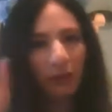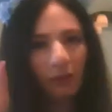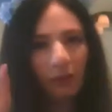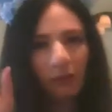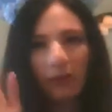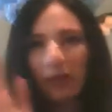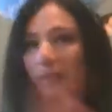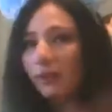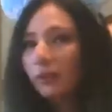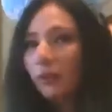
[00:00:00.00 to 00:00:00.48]

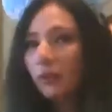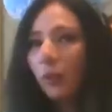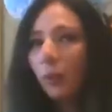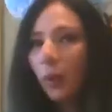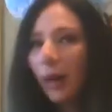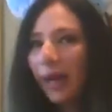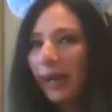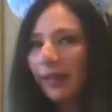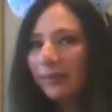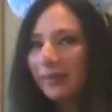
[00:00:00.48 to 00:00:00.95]
well, I don't know
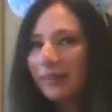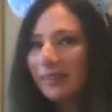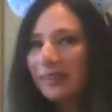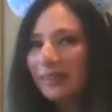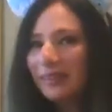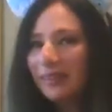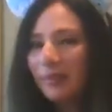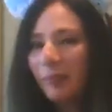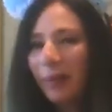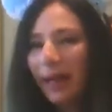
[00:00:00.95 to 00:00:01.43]
why I looked
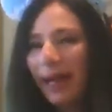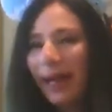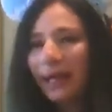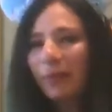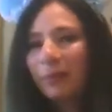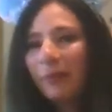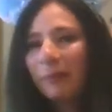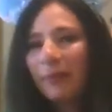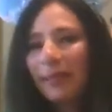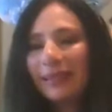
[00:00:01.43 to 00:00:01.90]
in the bag,
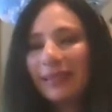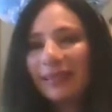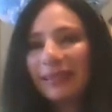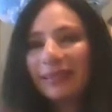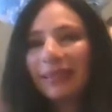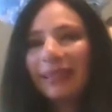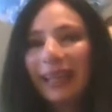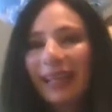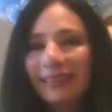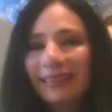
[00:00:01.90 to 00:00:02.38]
but
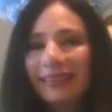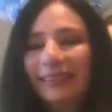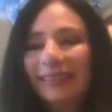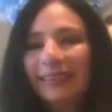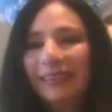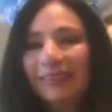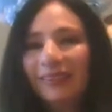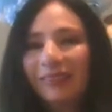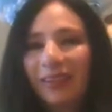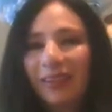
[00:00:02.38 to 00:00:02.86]
basically at
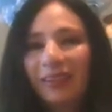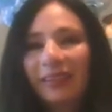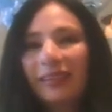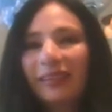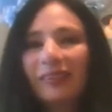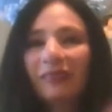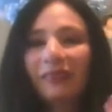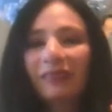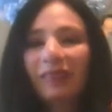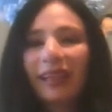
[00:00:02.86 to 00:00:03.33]
Disney World,
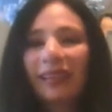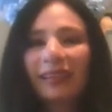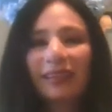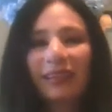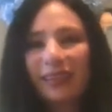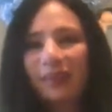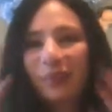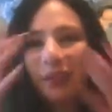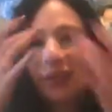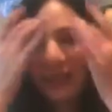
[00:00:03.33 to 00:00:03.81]

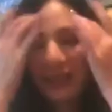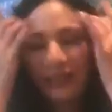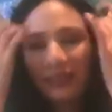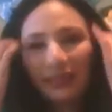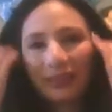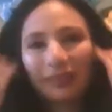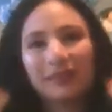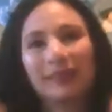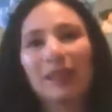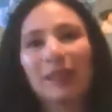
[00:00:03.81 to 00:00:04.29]
especially
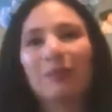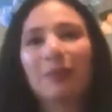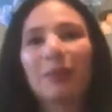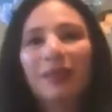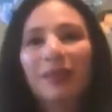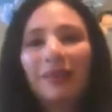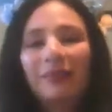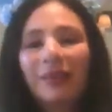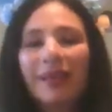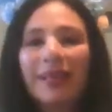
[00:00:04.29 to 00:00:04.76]
during the
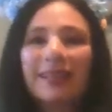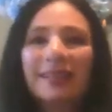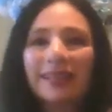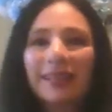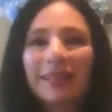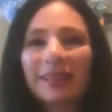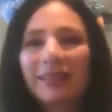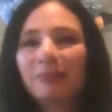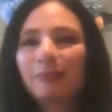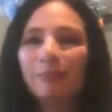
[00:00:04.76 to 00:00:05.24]
summer, it rains
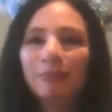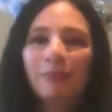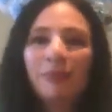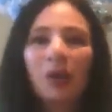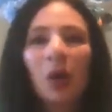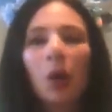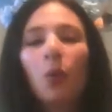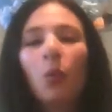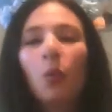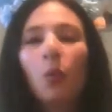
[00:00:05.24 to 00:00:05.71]
like
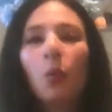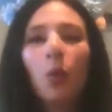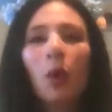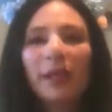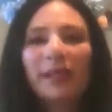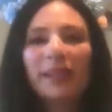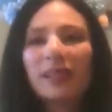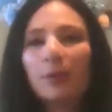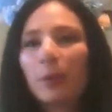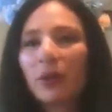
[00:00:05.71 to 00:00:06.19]

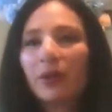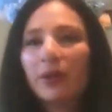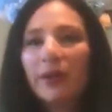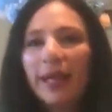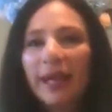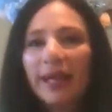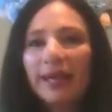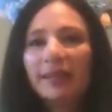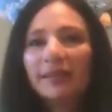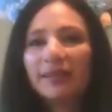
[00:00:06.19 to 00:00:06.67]
once per
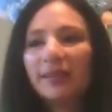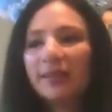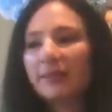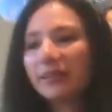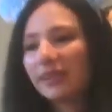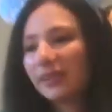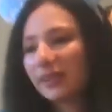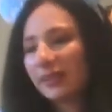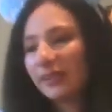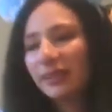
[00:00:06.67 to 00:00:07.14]
day, so it's
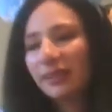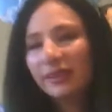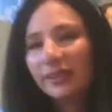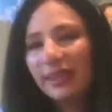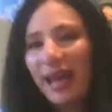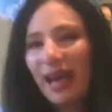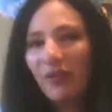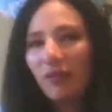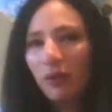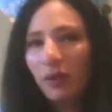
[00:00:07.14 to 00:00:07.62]
just good to
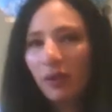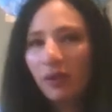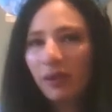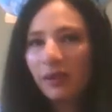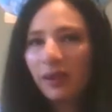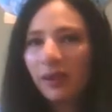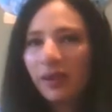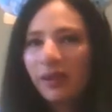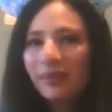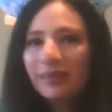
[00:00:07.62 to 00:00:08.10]
have one of
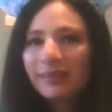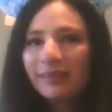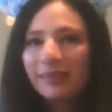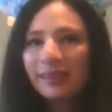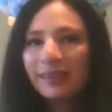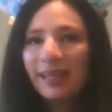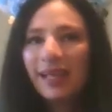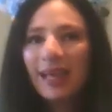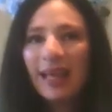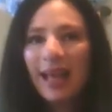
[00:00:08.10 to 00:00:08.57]
those.
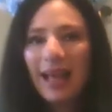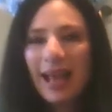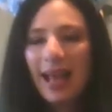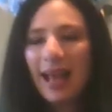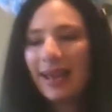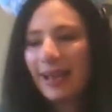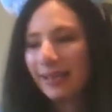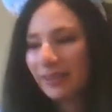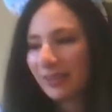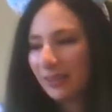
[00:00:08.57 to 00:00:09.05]
And
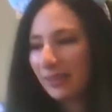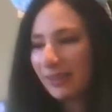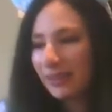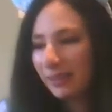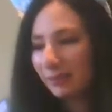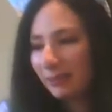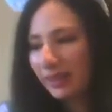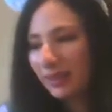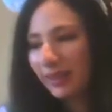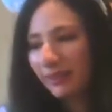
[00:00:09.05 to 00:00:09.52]
actually
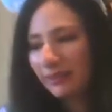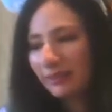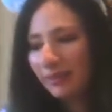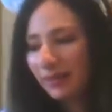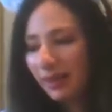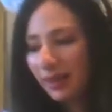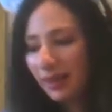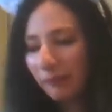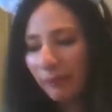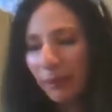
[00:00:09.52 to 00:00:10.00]
something that was
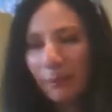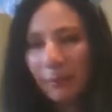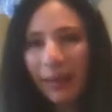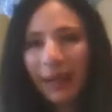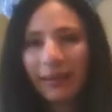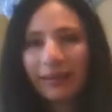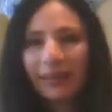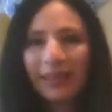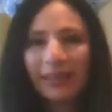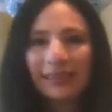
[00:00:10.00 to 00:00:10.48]
not in my
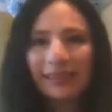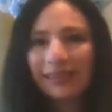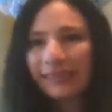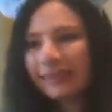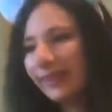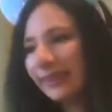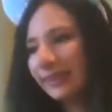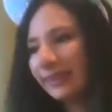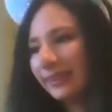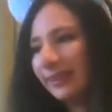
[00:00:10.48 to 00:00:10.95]
bag that's
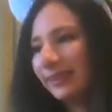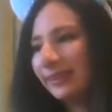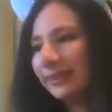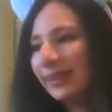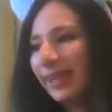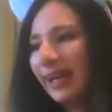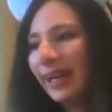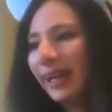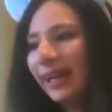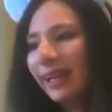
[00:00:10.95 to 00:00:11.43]
set to the
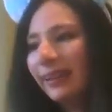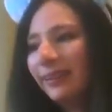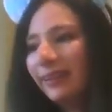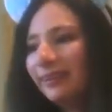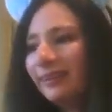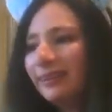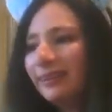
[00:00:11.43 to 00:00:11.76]
side